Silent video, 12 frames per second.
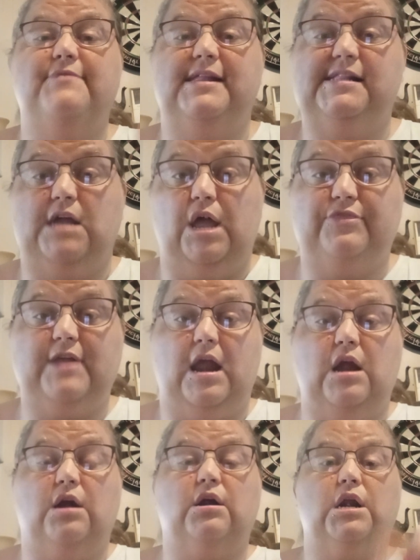it's not
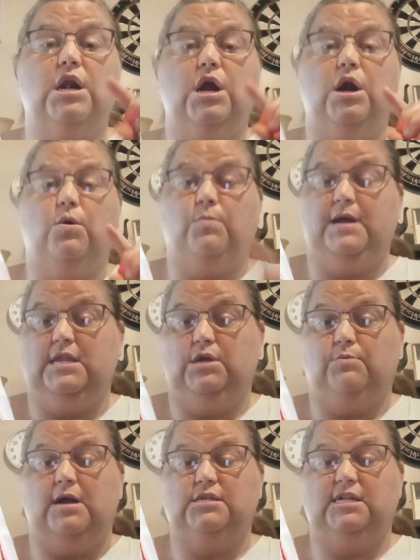there. When
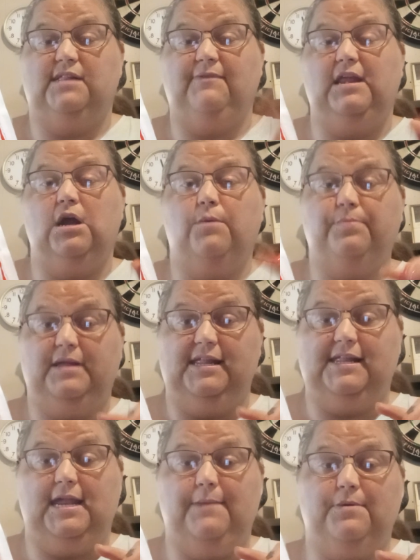you watch this video,
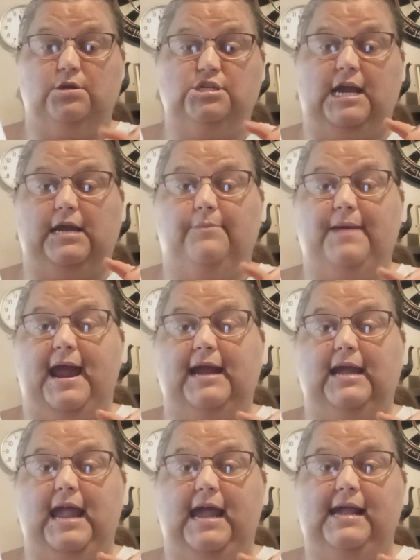please keep on checking
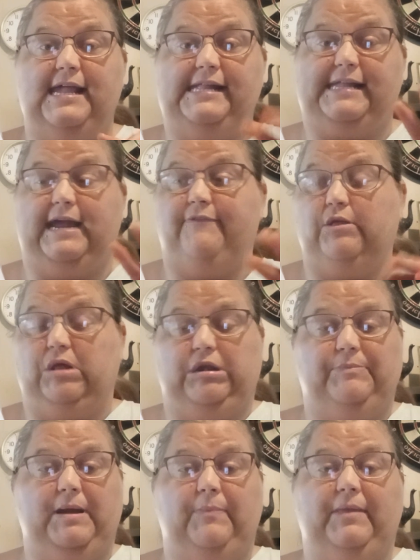back as I have a
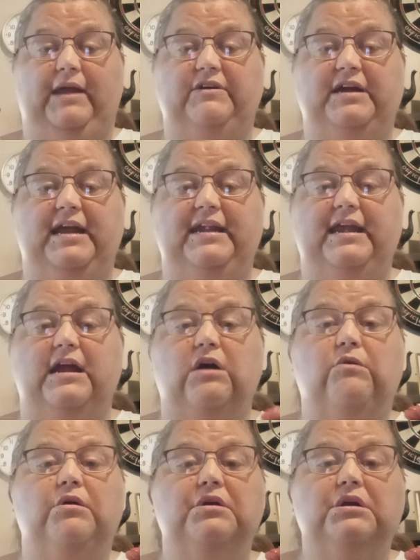lot on my plate right
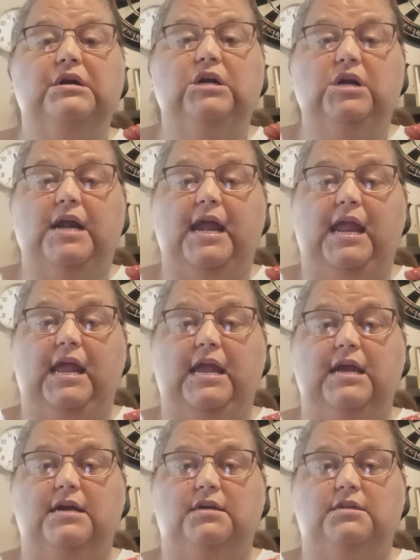now.
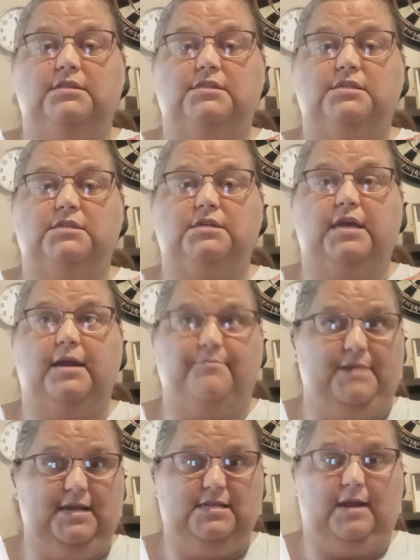And
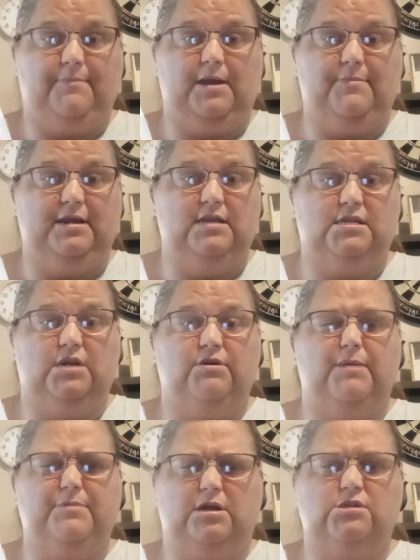it might take me a minute to do
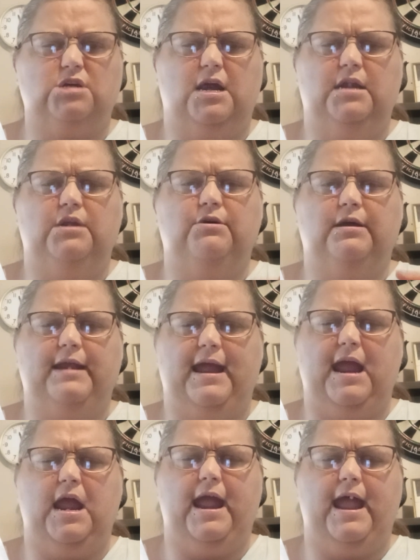it, but I'll try to do it
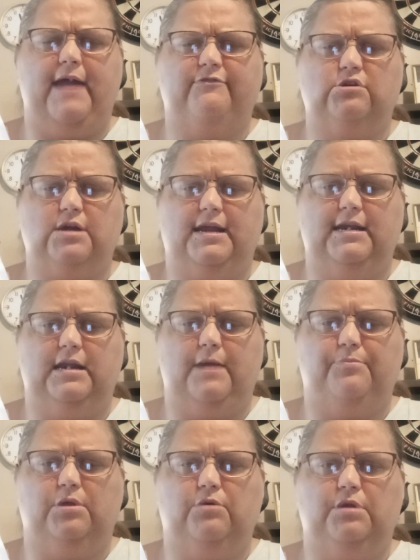after I get it
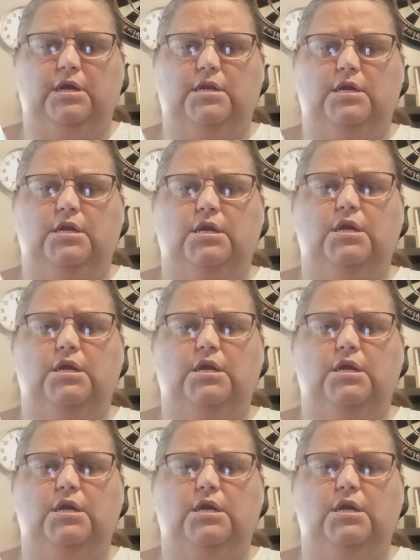uploaded.